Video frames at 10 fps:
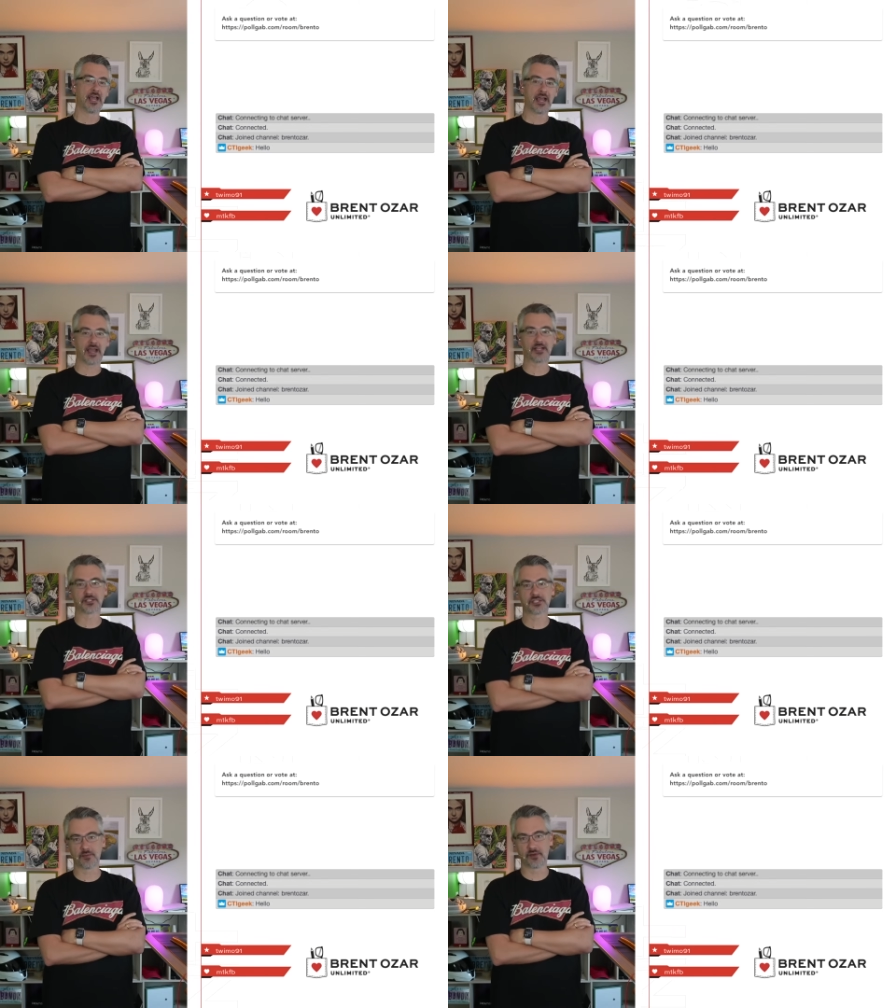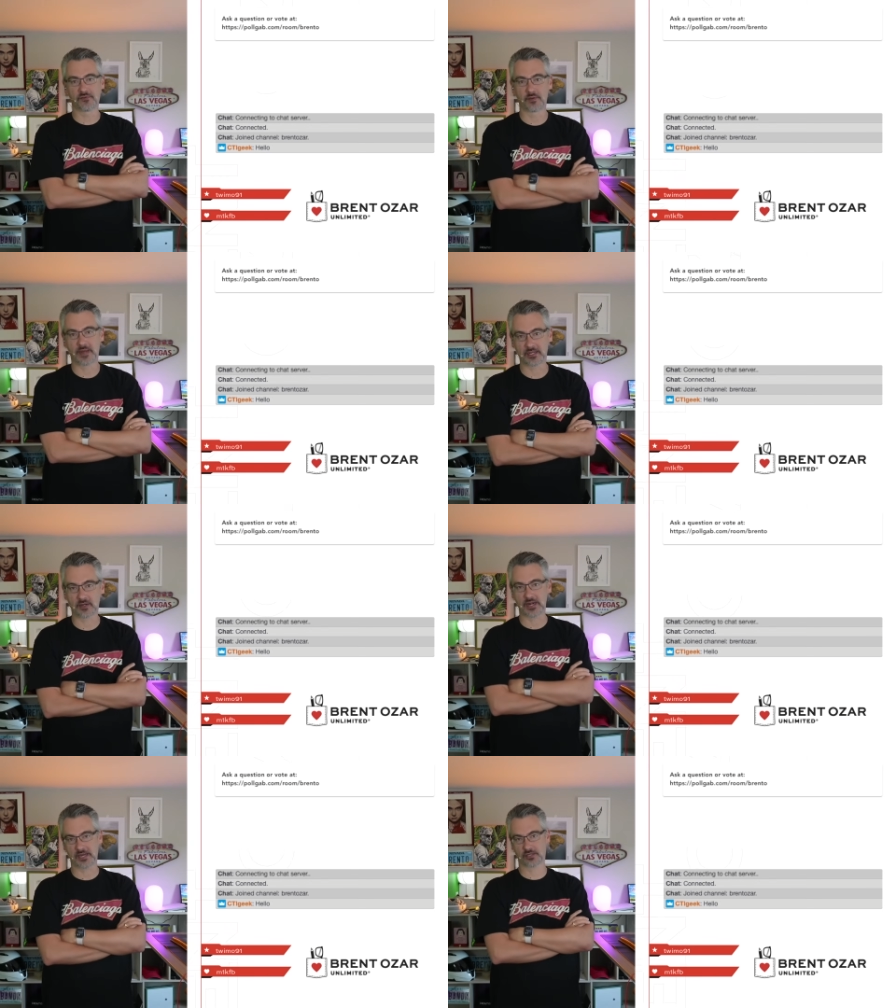and some of Of them I
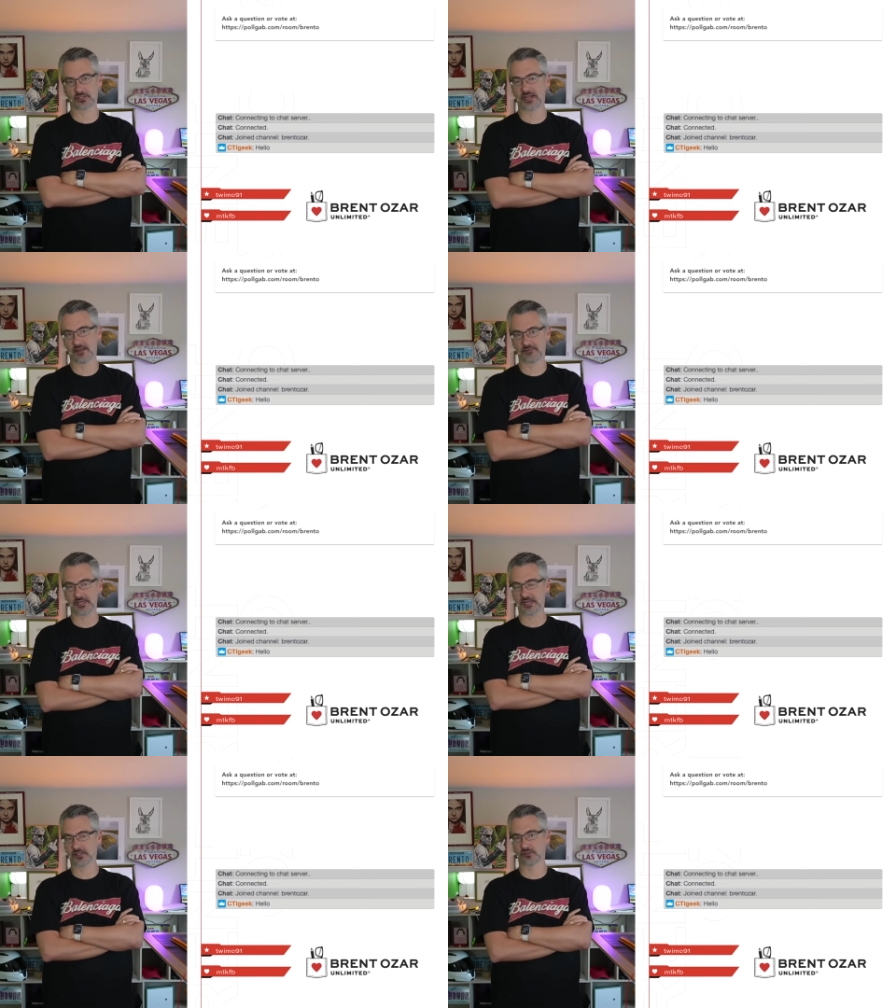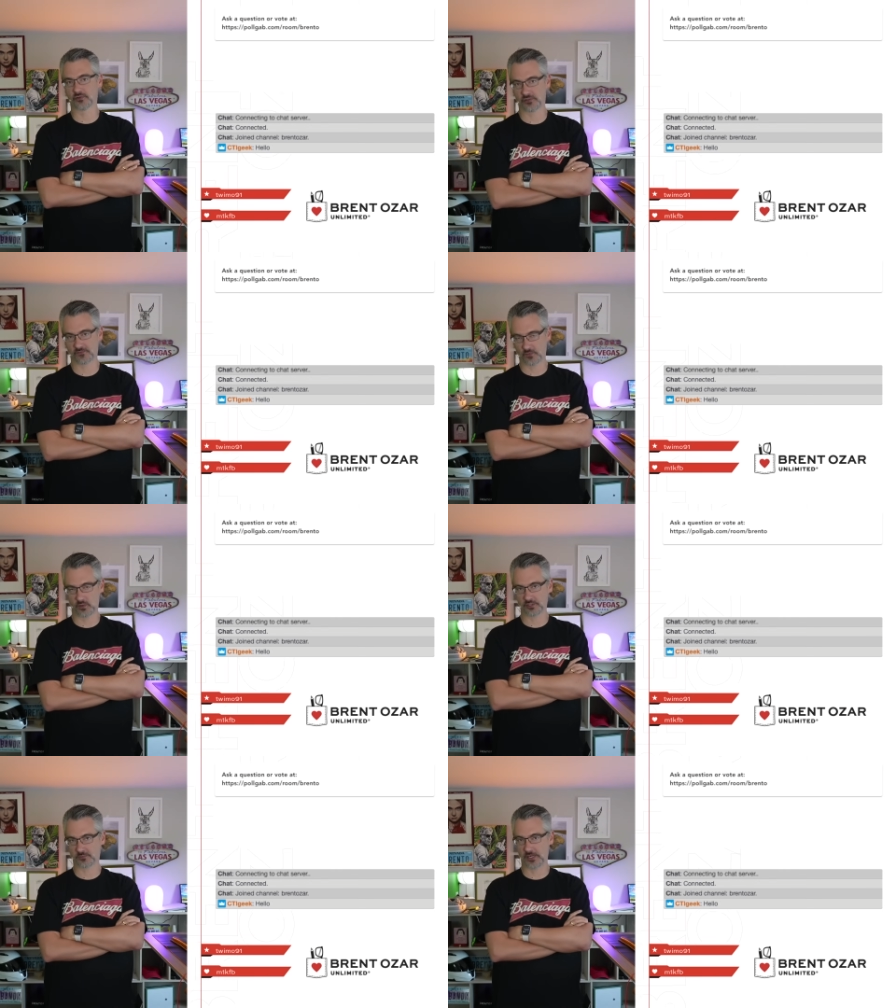don't actually have the answers
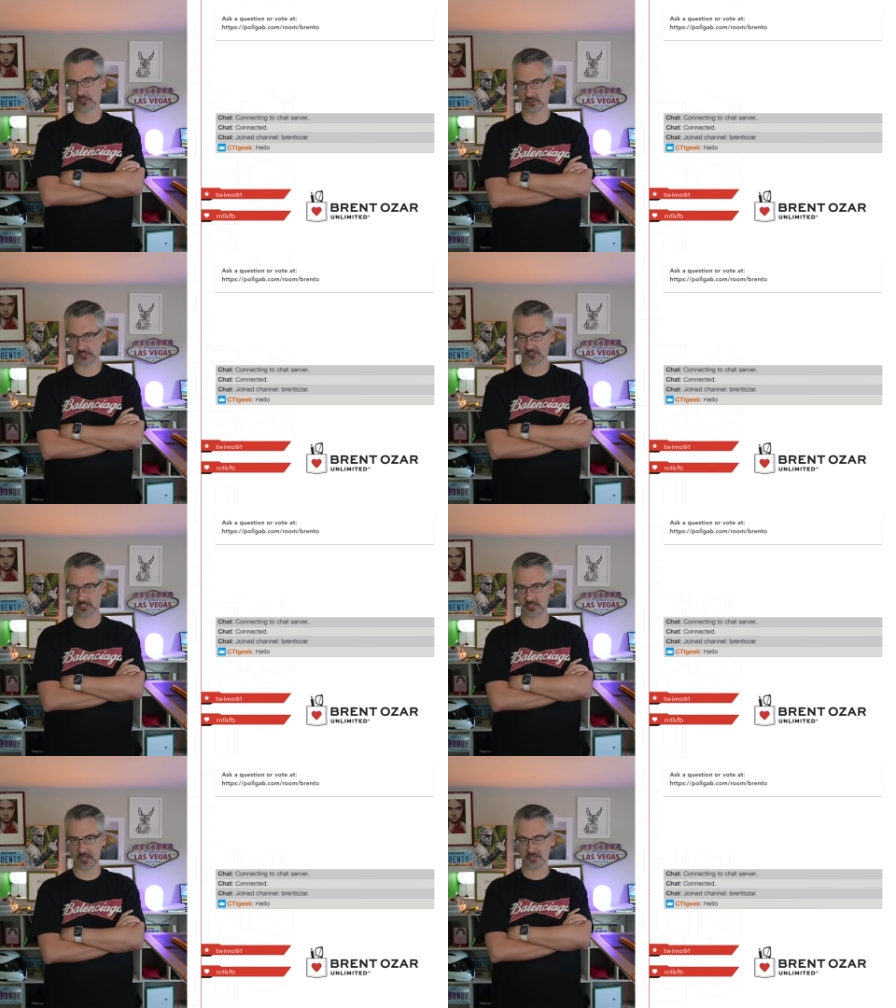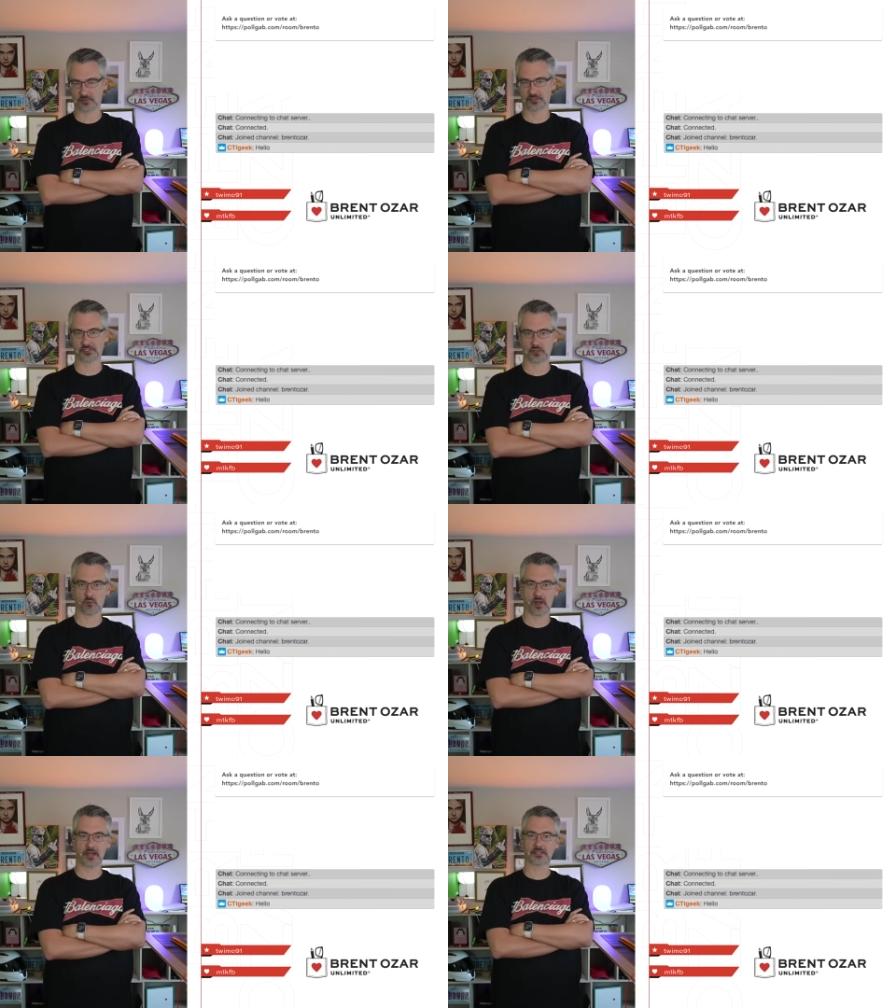for, especially today. You'll see
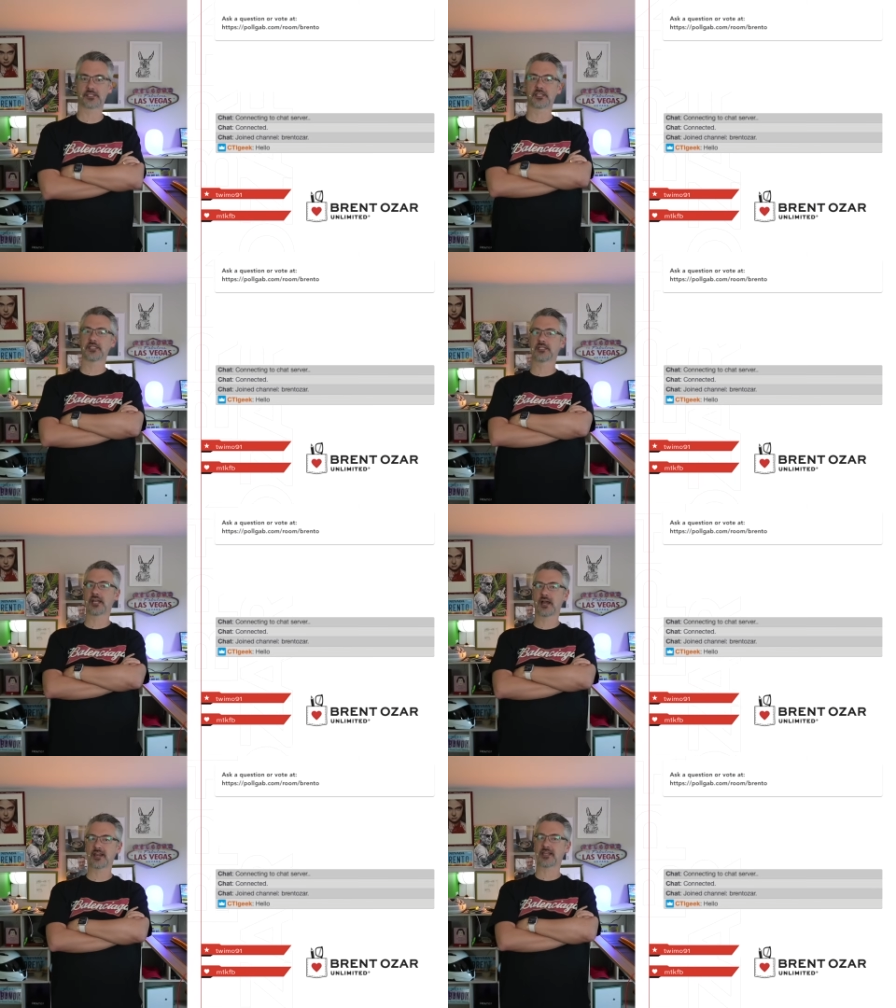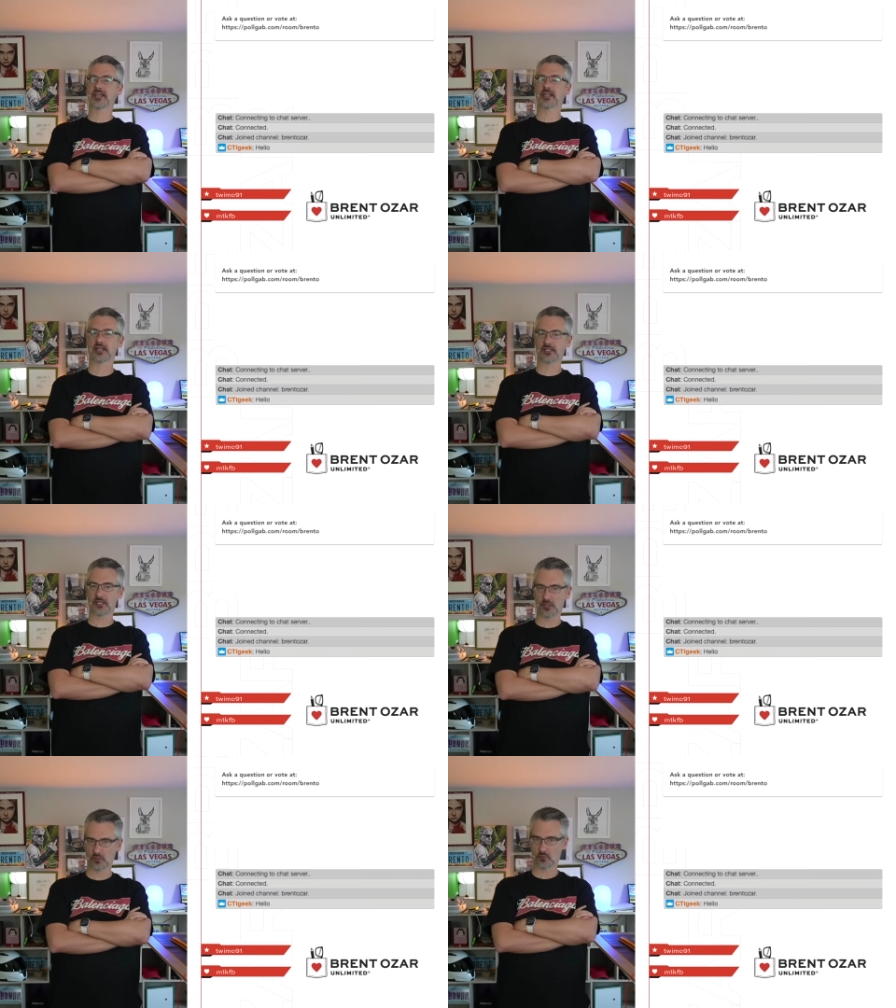why. C T I Geek,
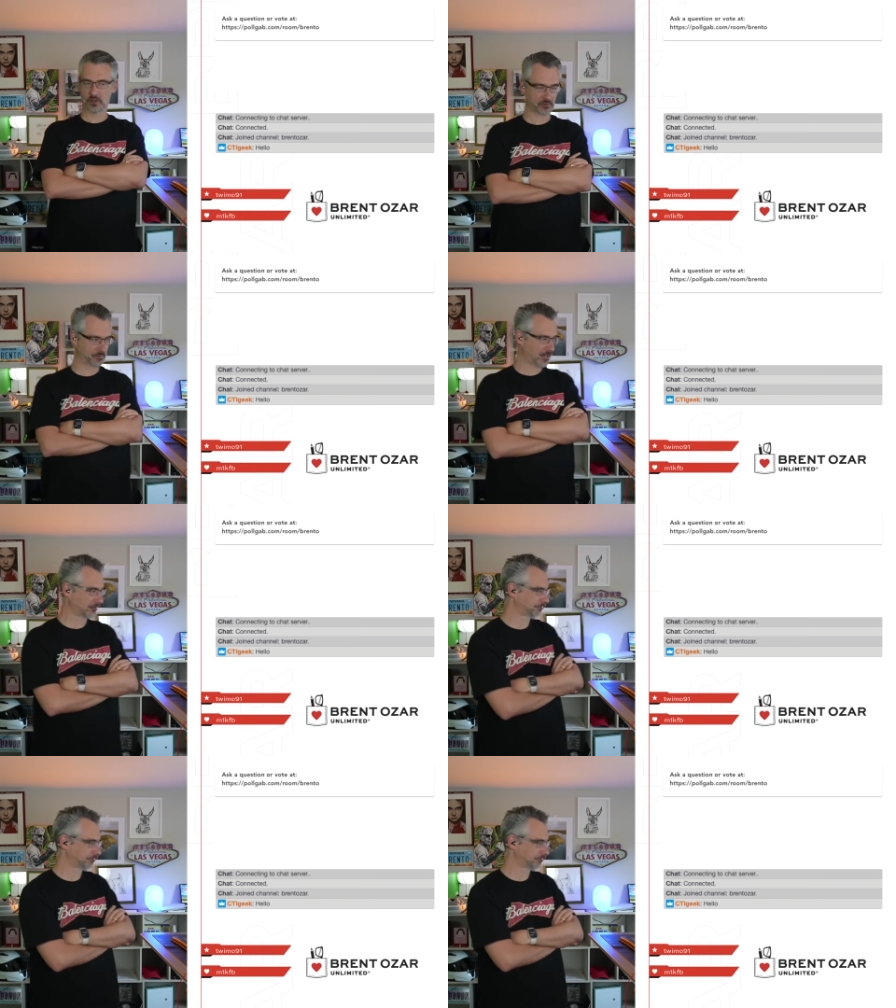hello, welcome back.